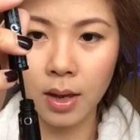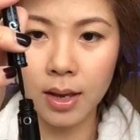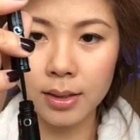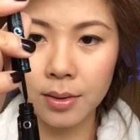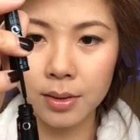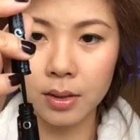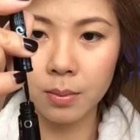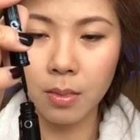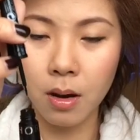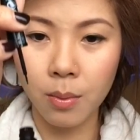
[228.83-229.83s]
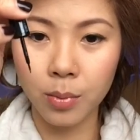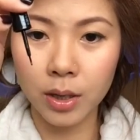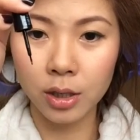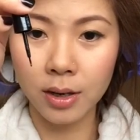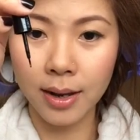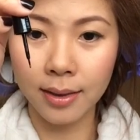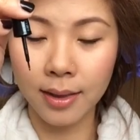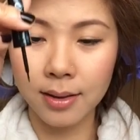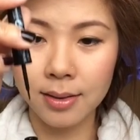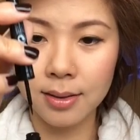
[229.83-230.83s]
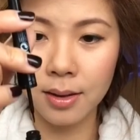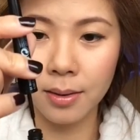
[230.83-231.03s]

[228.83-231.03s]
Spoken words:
Okay, so it's a small brush like this.